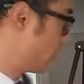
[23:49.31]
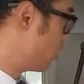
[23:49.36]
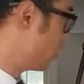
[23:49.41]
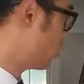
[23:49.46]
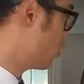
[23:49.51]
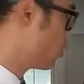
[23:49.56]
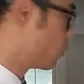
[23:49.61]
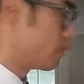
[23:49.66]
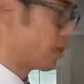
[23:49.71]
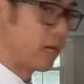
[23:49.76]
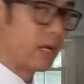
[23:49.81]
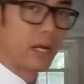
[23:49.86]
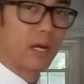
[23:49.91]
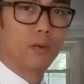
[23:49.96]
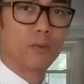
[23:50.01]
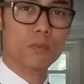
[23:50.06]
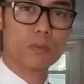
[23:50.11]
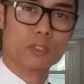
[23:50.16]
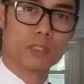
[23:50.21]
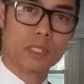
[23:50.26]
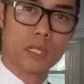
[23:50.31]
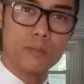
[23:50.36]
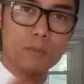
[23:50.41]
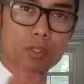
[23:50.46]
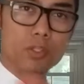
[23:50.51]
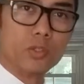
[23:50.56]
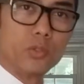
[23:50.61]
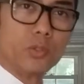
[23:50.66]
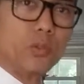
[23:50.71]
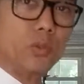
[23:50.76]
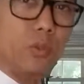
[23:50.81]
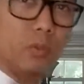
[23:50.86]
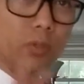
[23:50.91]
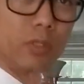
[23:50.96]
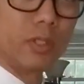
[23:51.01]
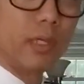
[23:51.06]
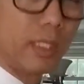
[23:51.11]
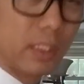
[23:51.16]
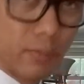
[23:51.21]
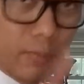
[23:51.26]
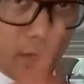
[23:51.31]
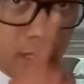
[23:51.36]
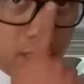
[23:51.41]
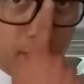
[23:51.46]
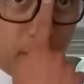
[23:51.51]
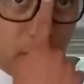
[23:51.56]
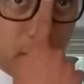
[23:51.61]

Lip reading: I hope that I was able to express